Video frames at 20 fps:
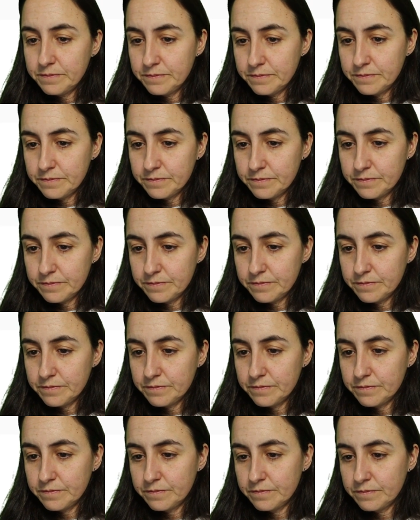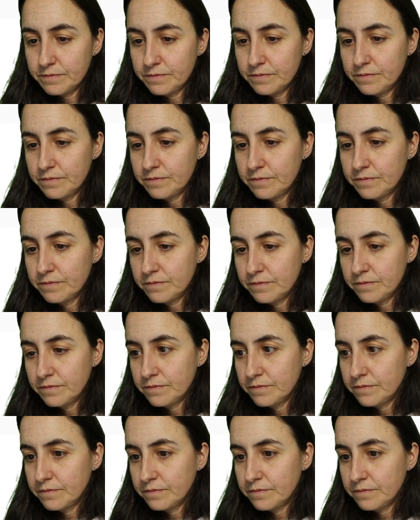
(silence)